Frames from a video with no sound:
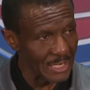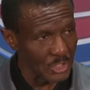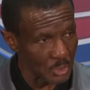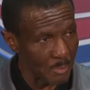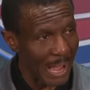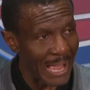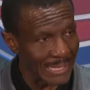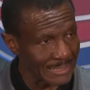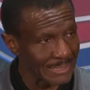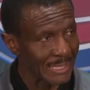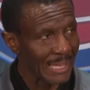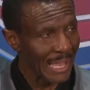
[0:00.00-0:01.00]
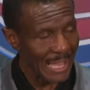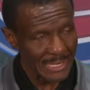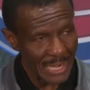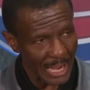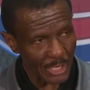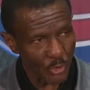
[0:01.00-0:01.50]
in his spots
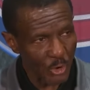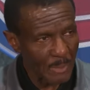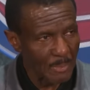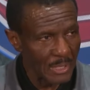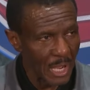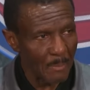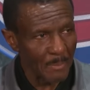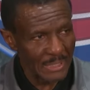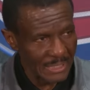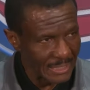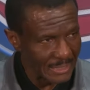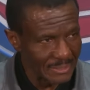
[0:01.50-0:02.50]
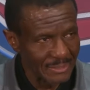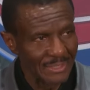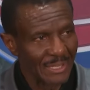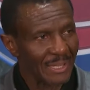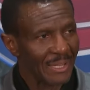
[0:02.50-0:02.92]
and not creeping up and getting